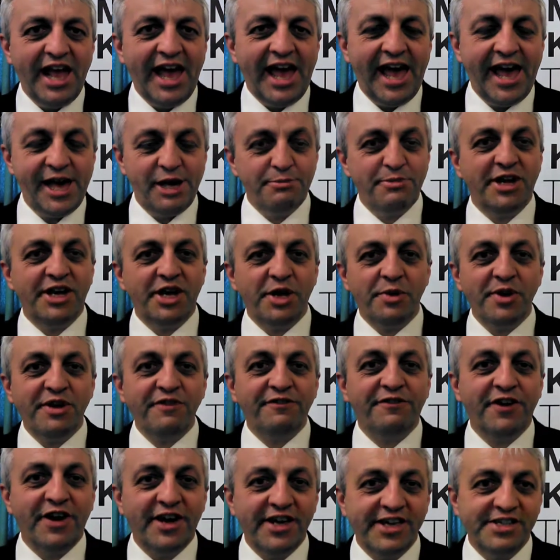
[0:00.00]
How many we
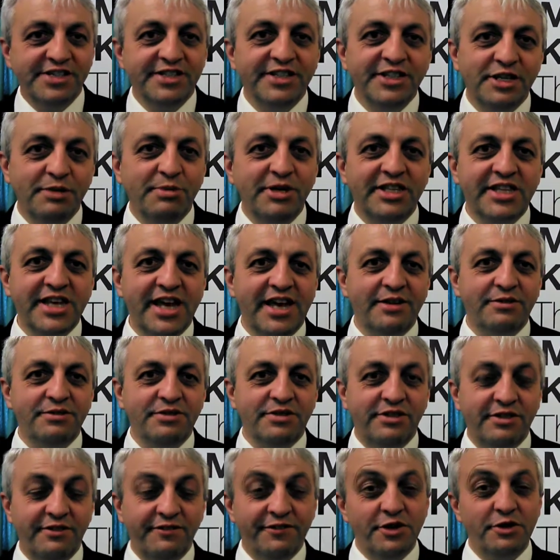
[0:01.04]
fight is going to be down
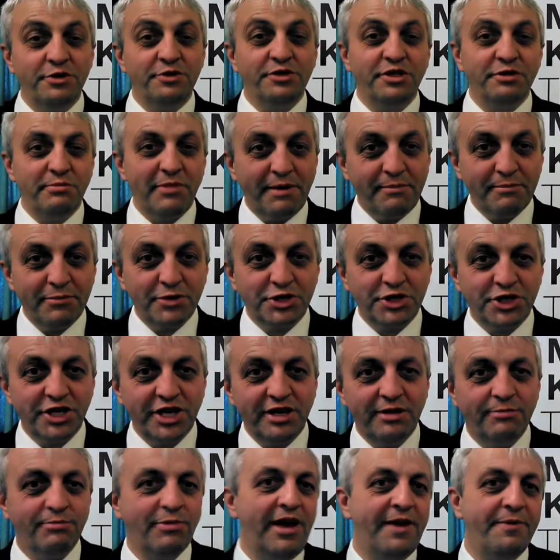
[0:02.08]
to the views of the
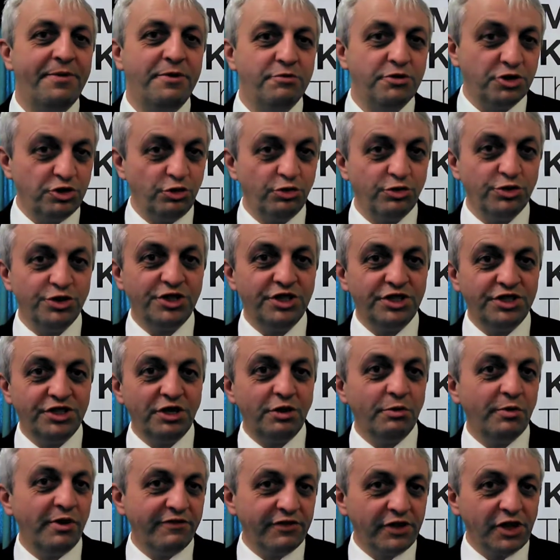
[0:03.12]
membership and the resources
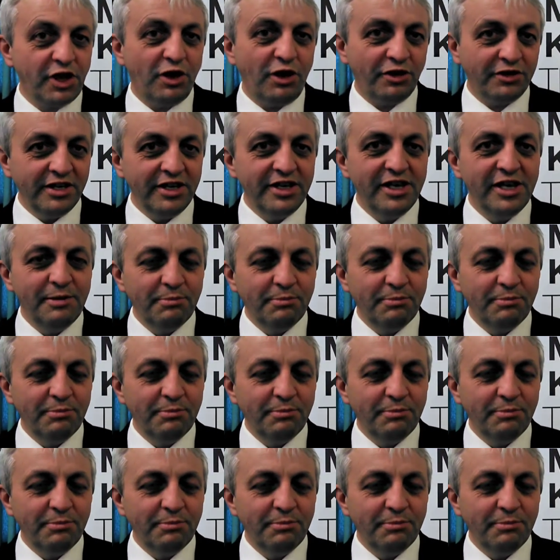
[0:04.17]
that we've got.